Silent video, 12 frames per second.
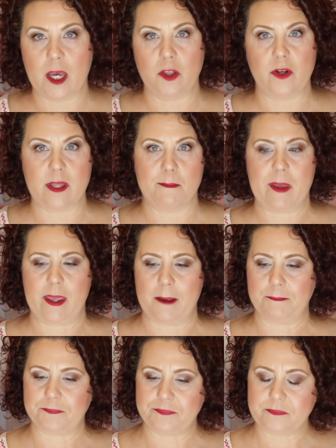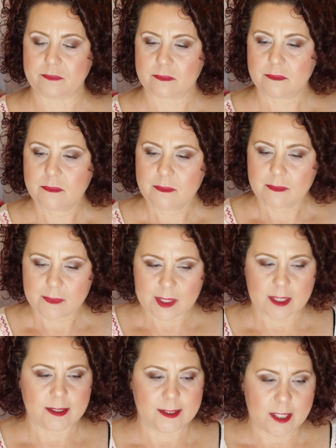other than makeup.
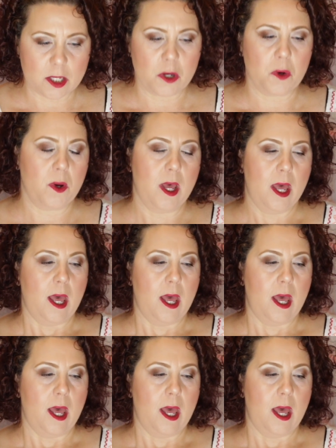So,